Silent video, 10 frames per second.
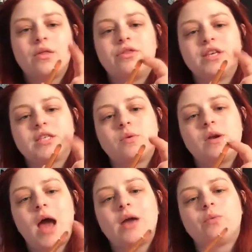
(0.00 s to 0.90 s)
This
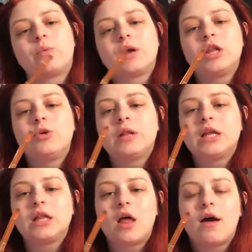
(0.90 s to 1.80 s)
one I
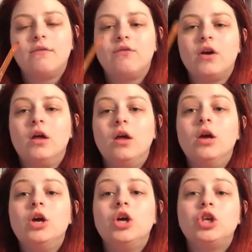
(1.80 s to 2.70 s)
really love
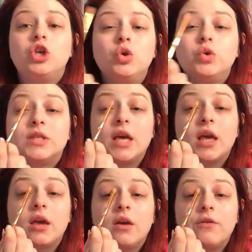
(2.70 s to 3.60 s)

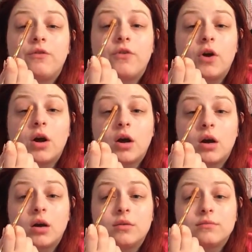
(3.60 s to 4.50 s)
using
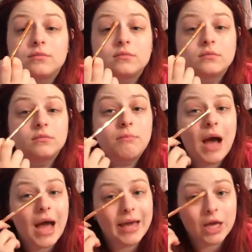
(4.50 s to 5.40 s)
for
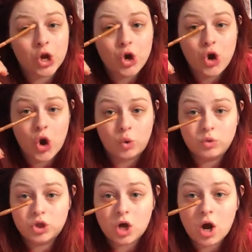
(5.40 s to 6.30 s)
my
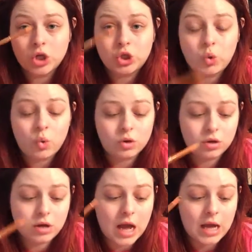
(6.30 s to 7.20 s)
nose
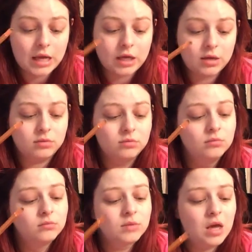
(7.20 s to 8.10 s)
contour. I
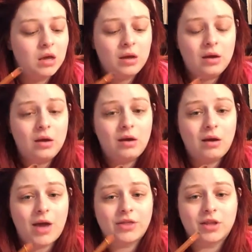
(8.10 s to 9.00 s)

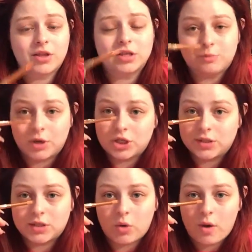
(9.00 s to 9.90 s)
think that this brush
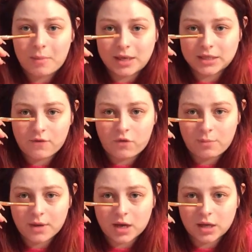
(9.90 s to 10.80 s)
is so amazing for
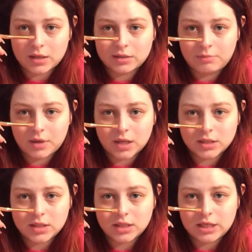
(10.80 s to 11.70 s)
it because
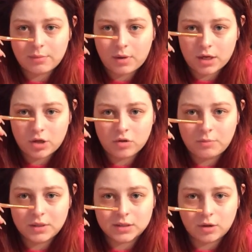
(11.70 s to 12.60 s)
of the tip on it, you
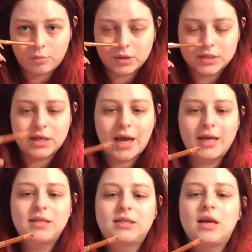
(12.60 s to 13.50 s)
could be so
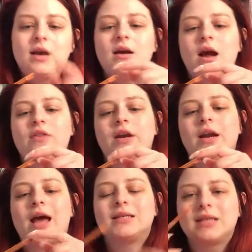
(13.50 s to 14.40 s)
precise, and then
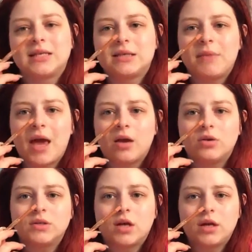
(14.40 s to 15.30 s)
it has like some
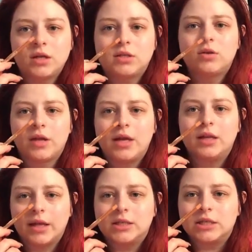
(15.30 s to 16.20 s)
angles on it so that
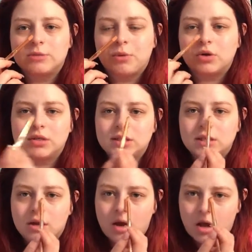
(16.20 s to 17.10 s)
it like disperses
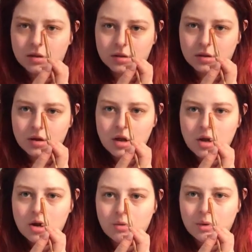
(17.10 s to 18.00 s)
the color
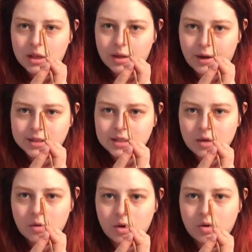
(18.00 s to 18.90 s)
really
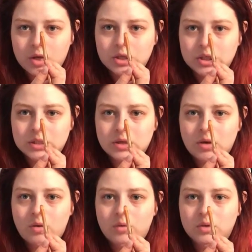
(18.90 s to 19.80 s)
nicely, or you can just
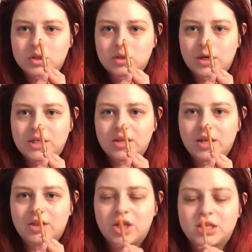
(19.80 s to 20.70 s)
go straight down
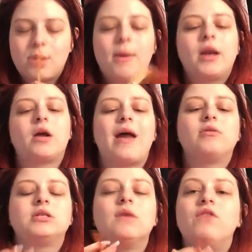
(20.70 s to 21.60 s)
like this depending on
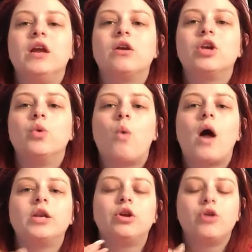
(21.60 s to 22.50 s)
how severe you
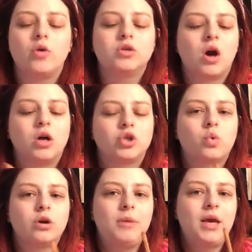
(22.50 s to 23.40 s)
want your nose
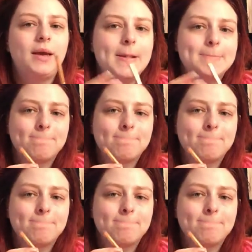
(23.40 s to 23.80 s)
contour to be.